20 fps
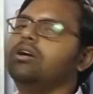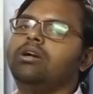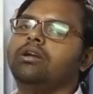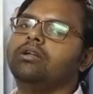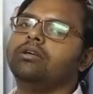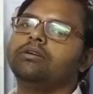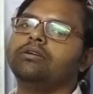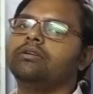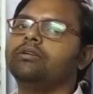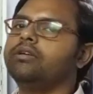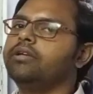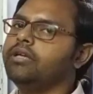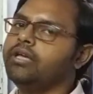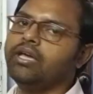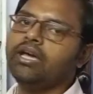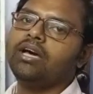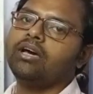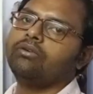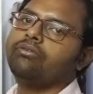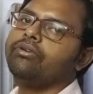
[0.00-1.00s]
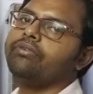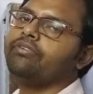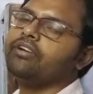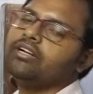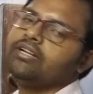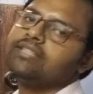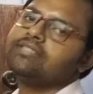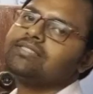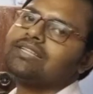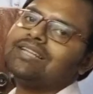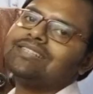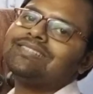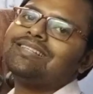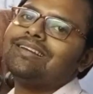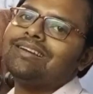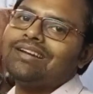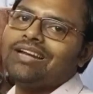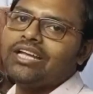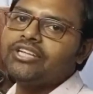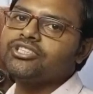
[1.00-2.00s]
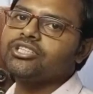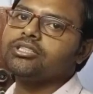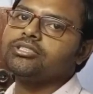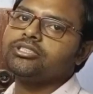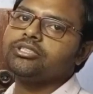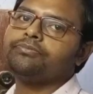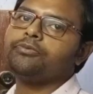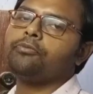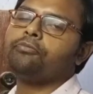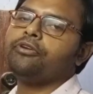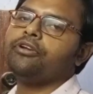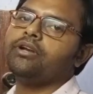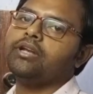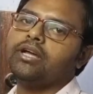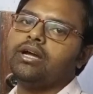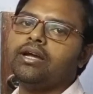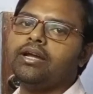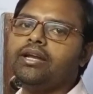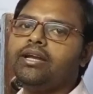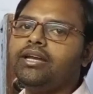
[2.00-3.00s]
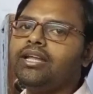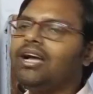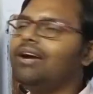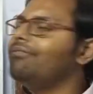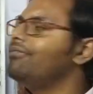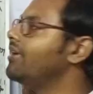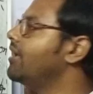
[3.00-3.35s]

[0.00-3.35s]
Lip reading: world. Here we will discuss the relationship of India. India,